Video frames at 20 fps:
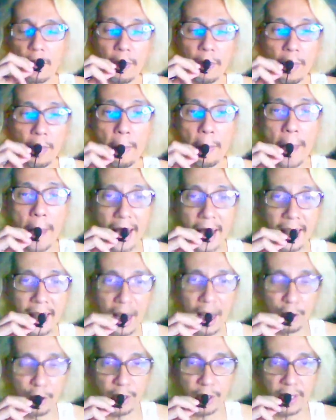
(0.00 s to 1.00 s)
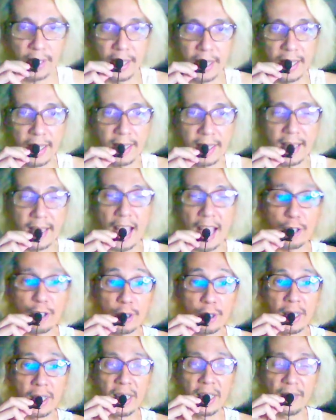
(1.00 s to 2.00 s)
Madhouse is
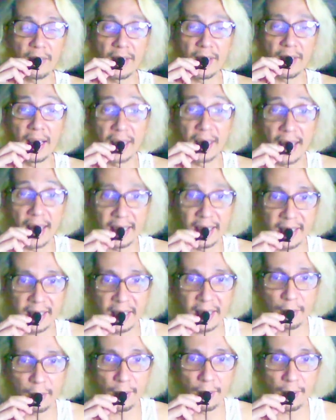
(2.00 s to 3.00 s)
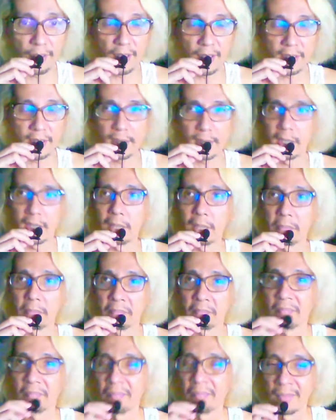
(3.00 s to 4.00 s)
actually leaving a legacy with this,
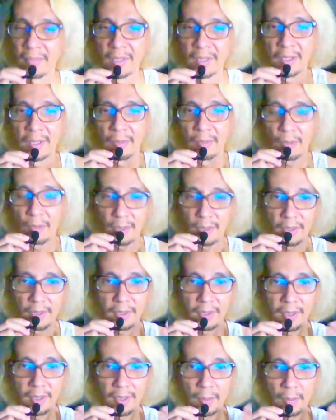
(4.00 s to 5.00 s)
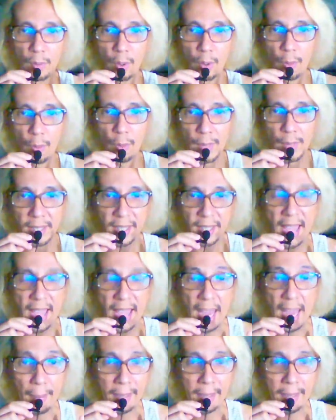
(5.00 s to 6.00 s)
with the more recent
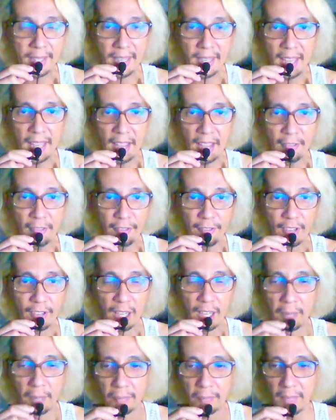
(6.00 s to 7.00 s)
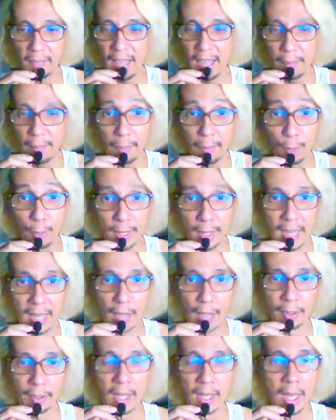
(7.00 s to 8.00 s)
animes they have been putting
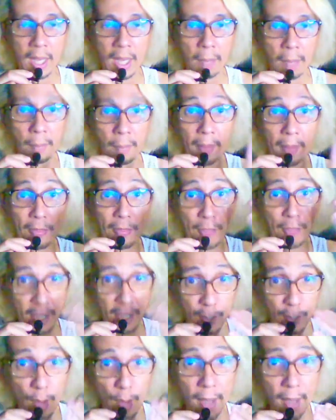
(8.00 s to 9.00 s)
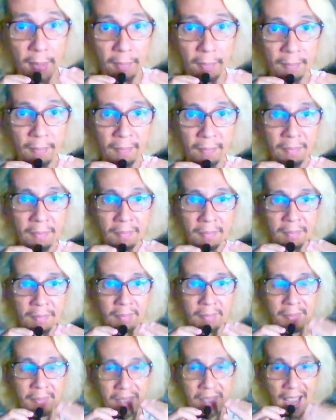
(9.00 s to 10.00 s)
out. But this one,
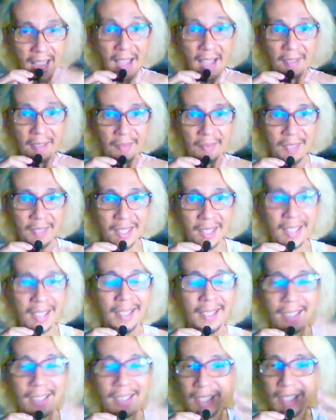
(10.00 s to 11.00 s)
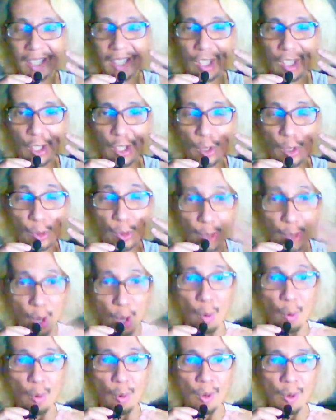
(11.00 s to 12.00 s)
yeah, you know,